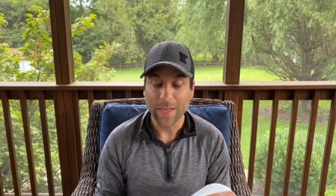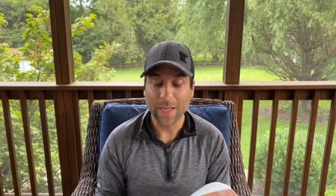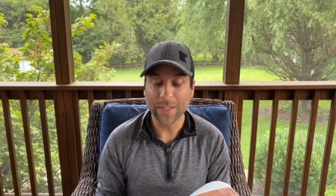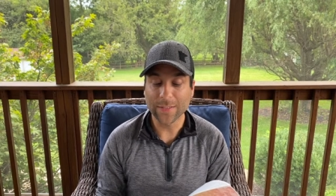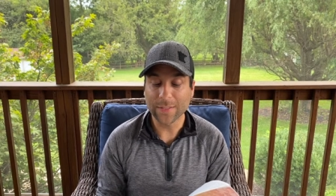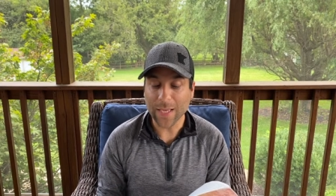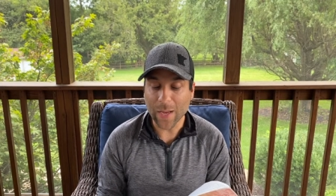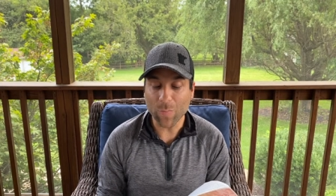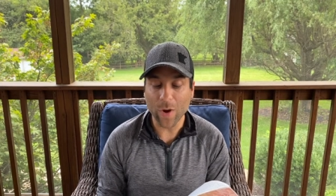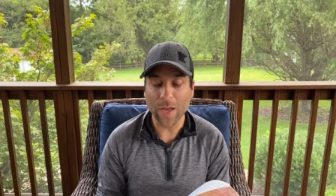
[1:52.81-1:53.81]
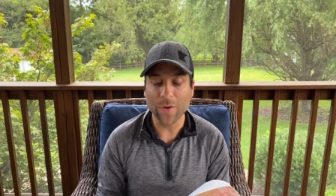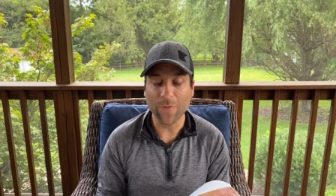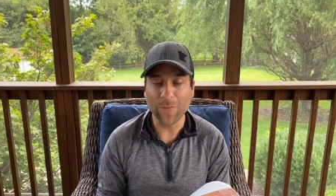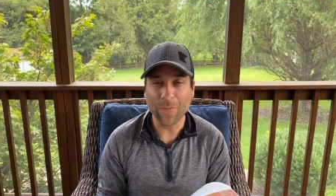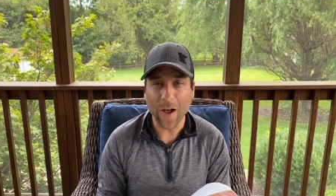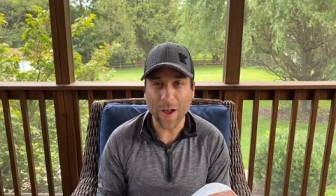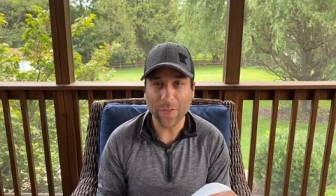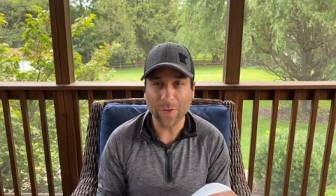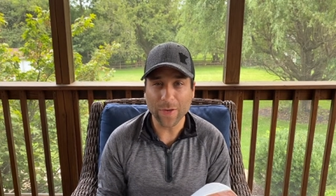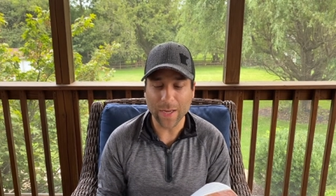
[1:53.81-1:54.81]
In the same way, your
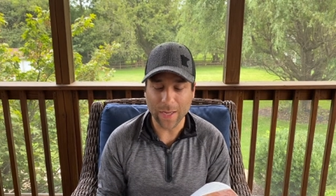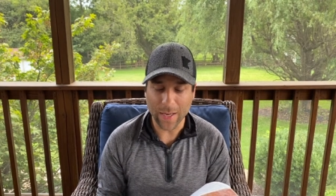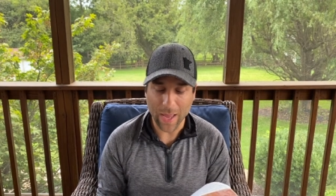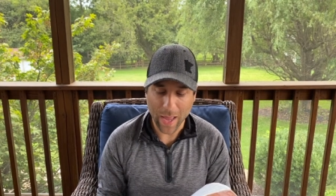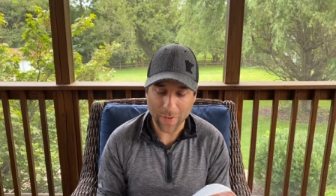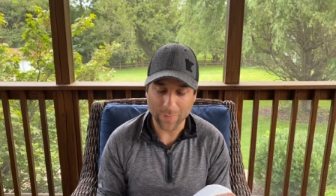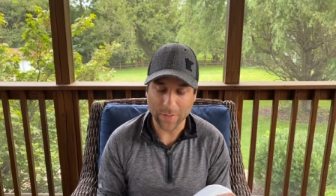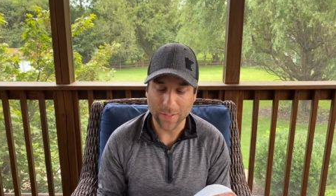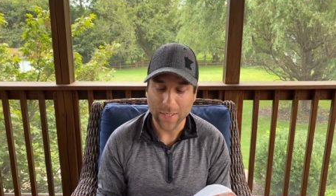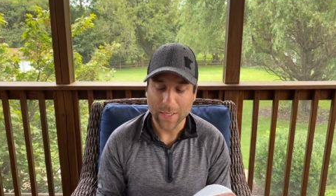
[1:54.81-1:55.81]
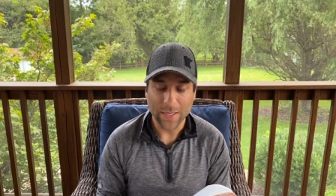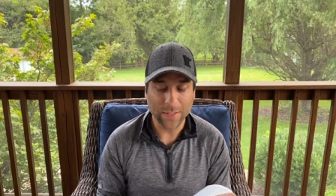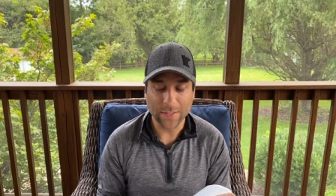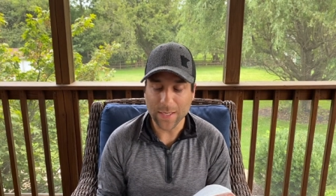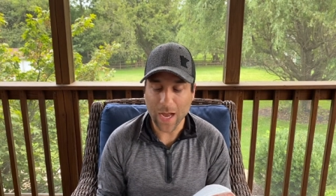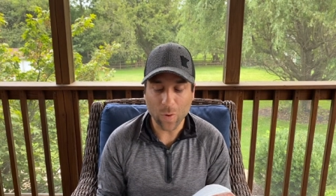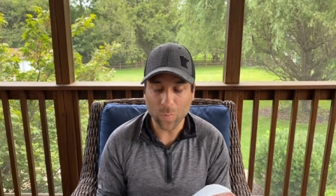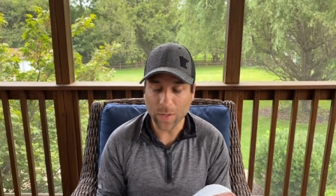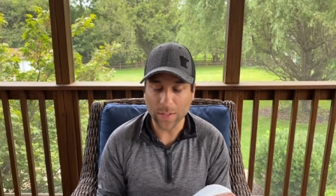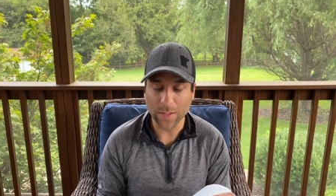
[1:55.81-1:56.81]
Father in heaven is not
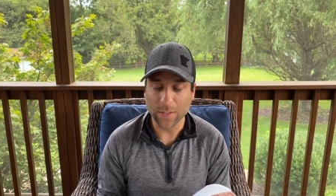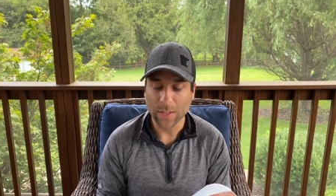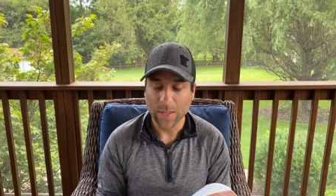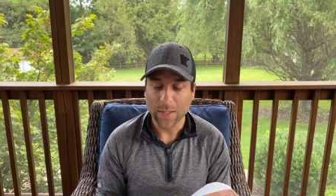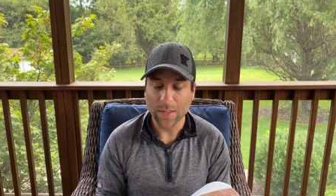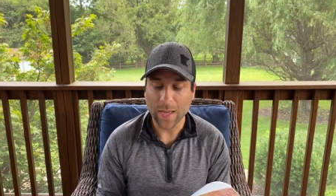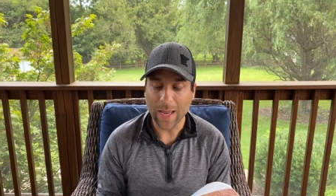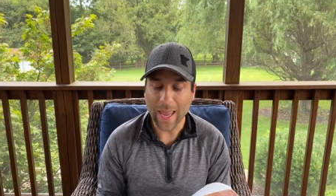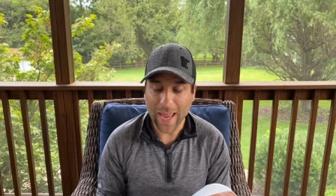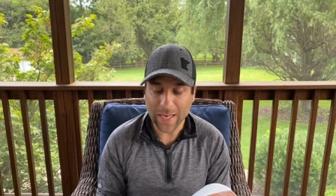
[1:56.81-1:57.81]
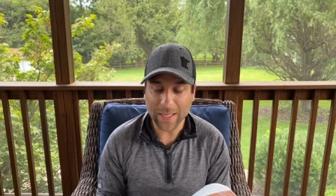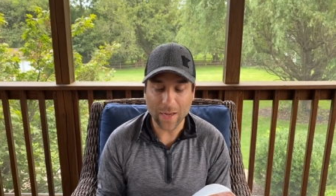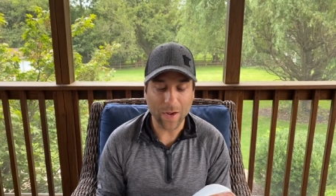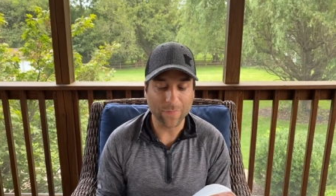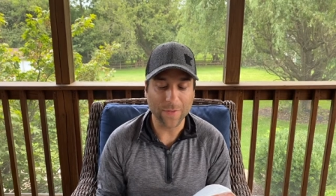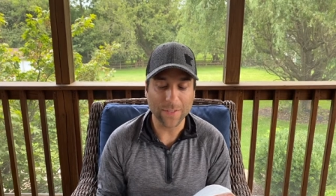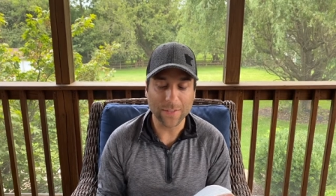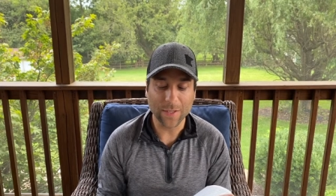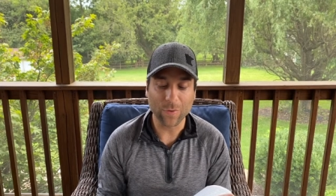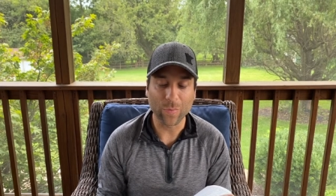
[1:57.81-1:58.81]
willing that any of these
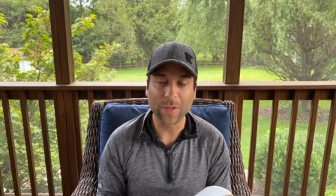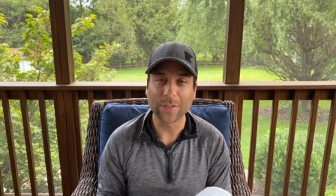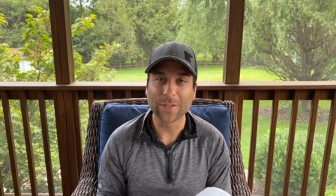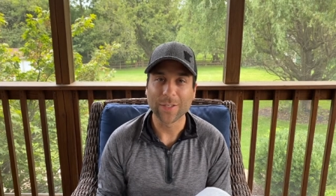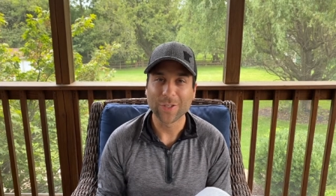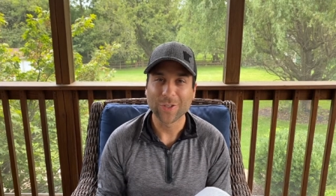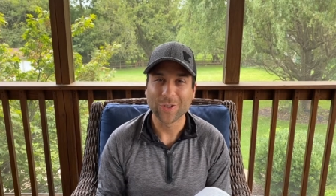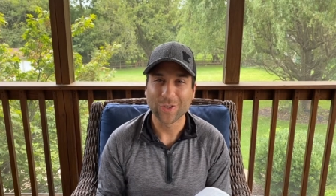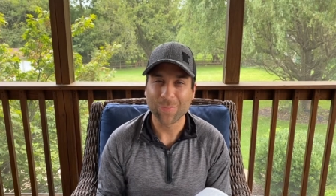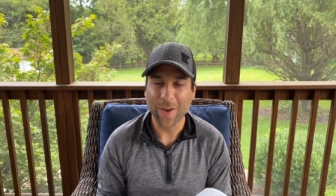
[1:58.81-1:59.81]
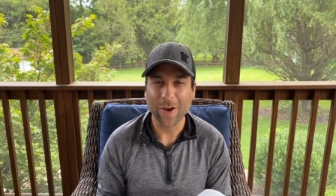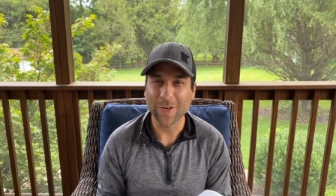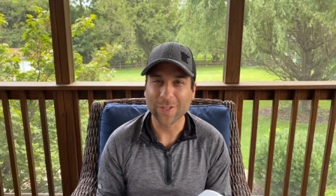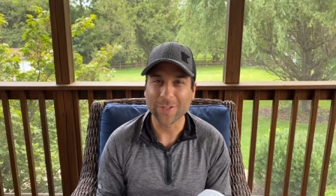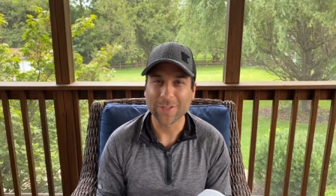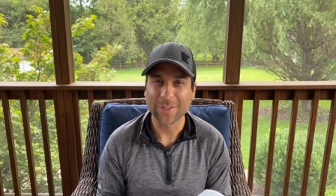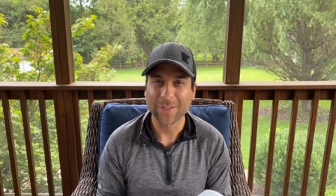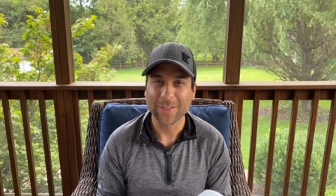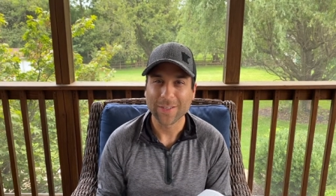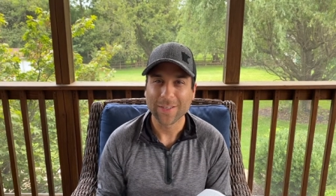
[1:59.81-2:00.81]
little ones should perish.
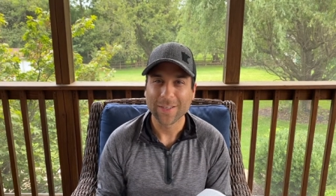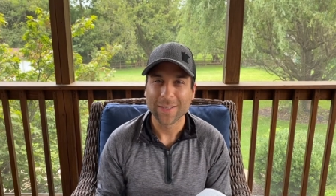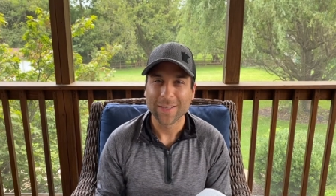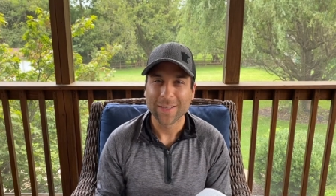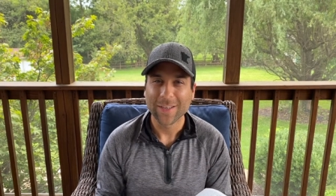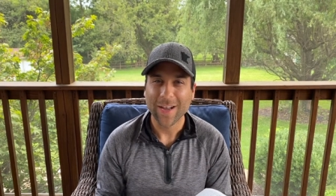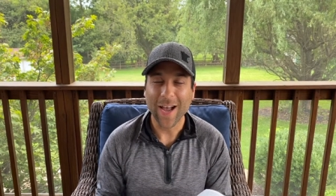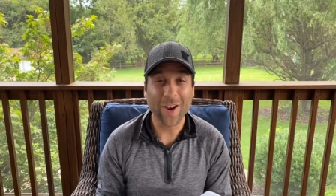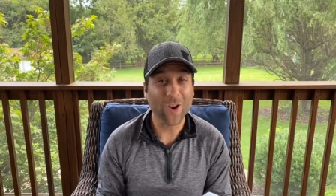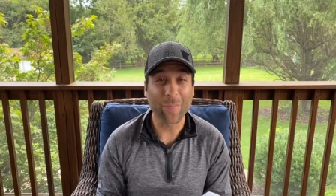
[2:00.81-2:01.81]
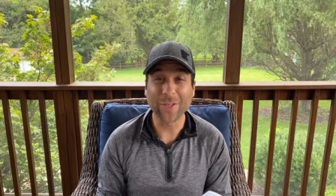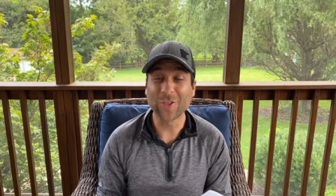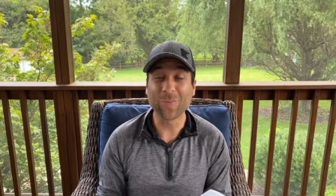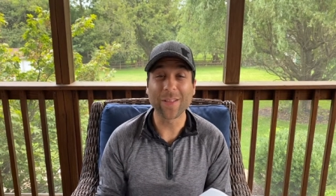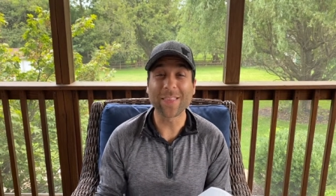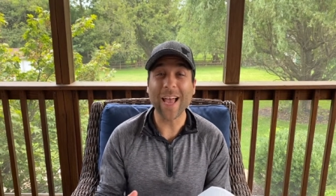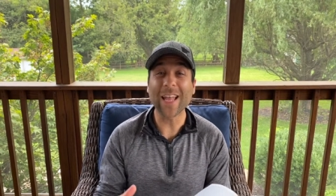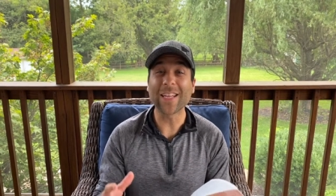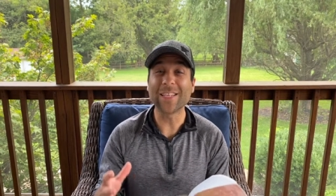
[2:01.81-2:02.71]
I don't know about you, but that